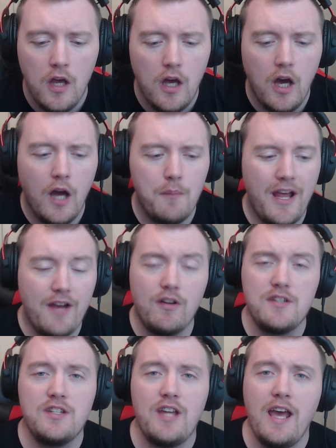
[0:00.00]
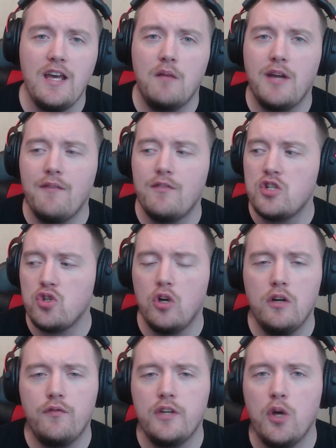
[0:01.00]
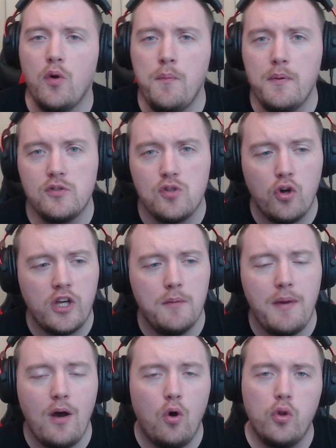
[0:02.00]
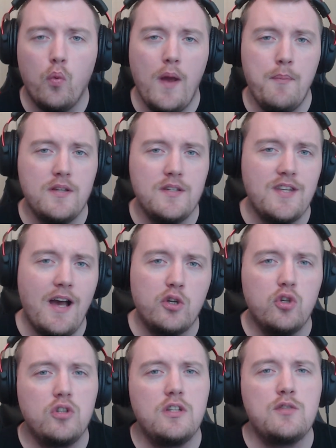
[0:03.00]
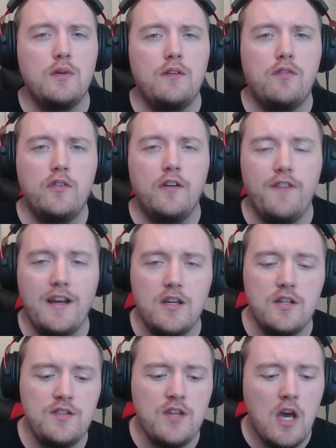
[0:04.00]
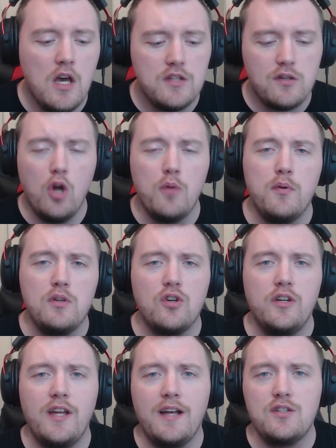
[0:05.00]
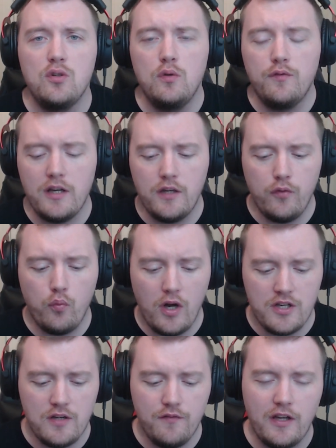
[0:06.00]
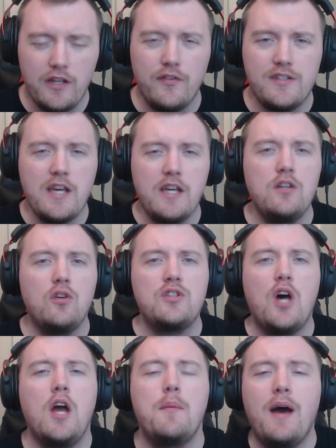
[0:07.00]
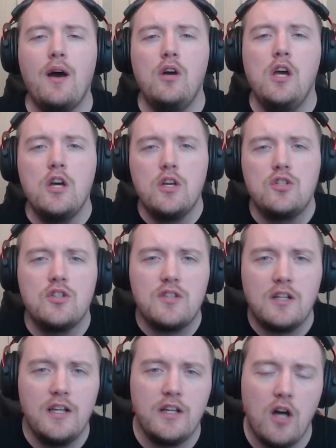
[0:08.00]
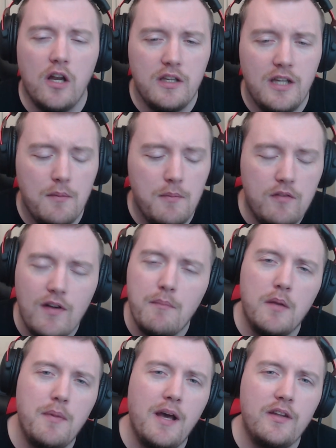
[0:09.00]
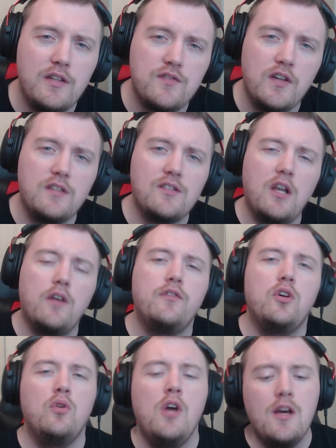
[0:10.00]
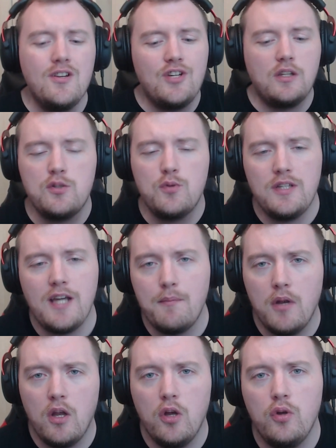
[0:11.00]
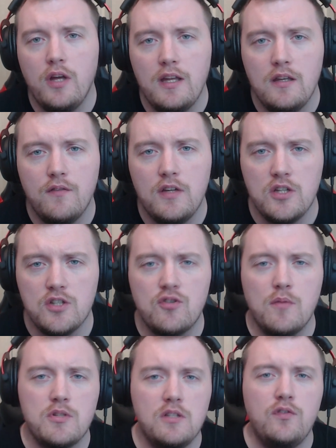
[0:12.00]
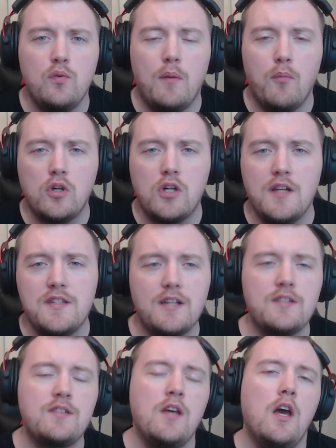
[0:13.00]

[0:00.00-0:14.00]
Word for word: Later on today, I'm going to have a short little video up talking about all the weapons that are good this week from the vendors. So I hope you enjoy that too. Thank you for watching. Thank you for taking your time out just to click on and hear me ramble about these things. I love you. Check the tweet down below in the video description if you want more context.